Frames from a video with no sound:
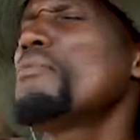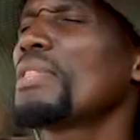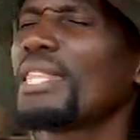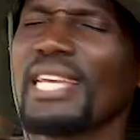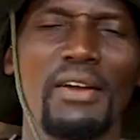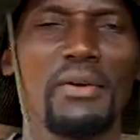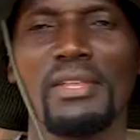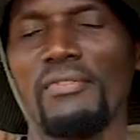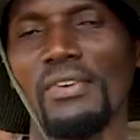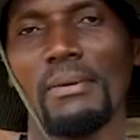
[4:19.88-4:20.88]
Everything
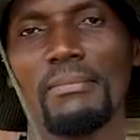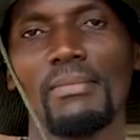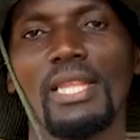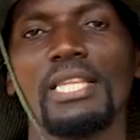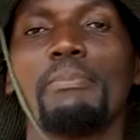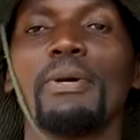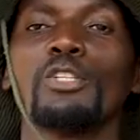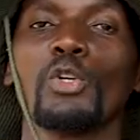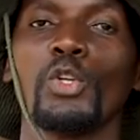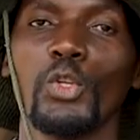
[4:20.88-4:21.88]
around the farm
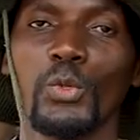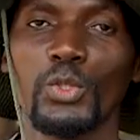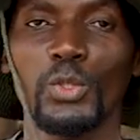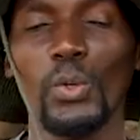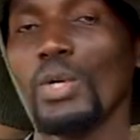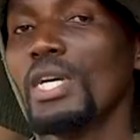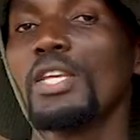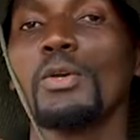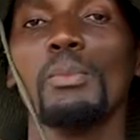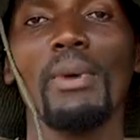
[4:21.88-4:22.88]
depends on you. So
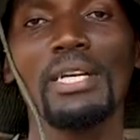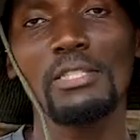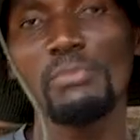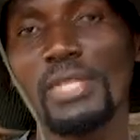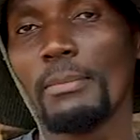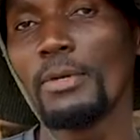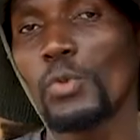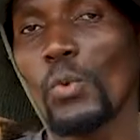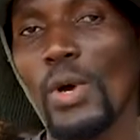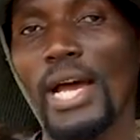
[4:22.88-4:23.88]
you must be able
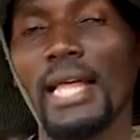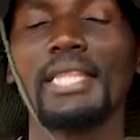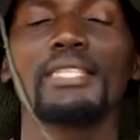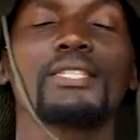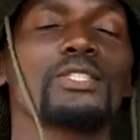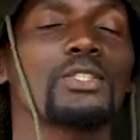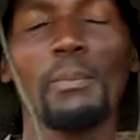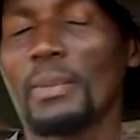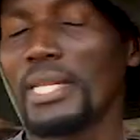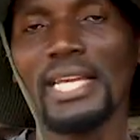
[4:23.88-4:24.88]
to wear the
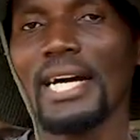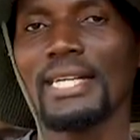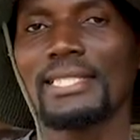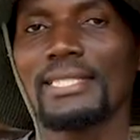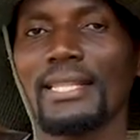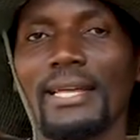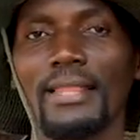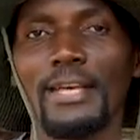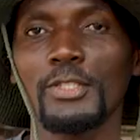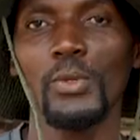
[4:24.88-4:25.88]
so many hats that
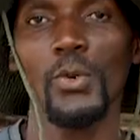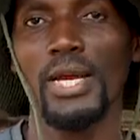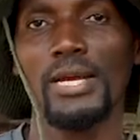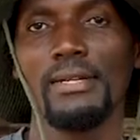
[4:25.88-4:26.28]
are there to wear.